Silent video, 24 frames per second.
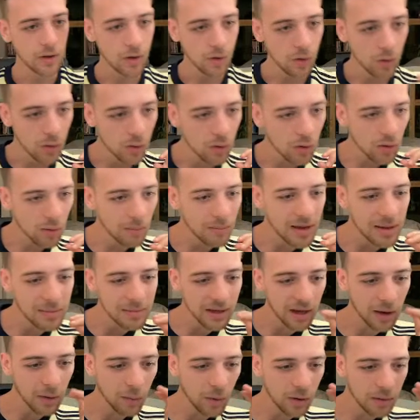Or
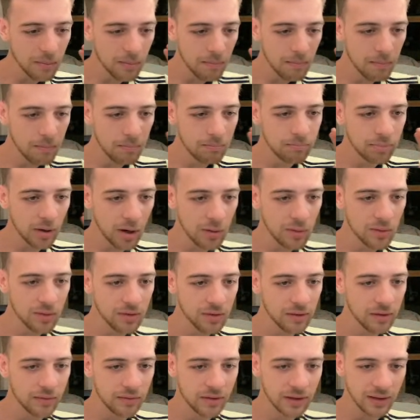maybe I want
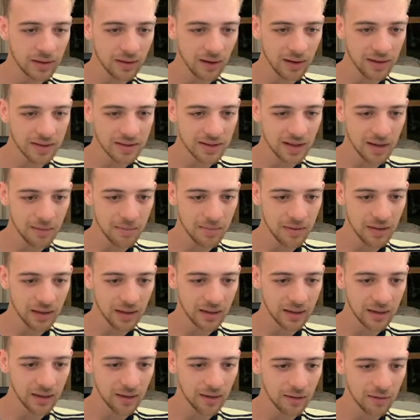both of the guys that I'm
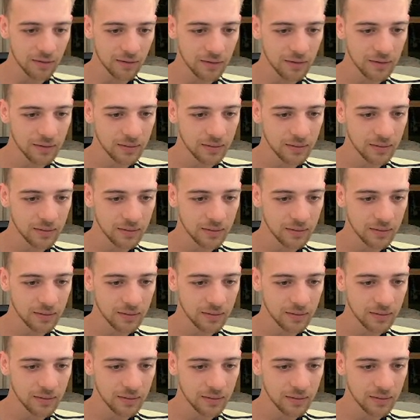thinking of.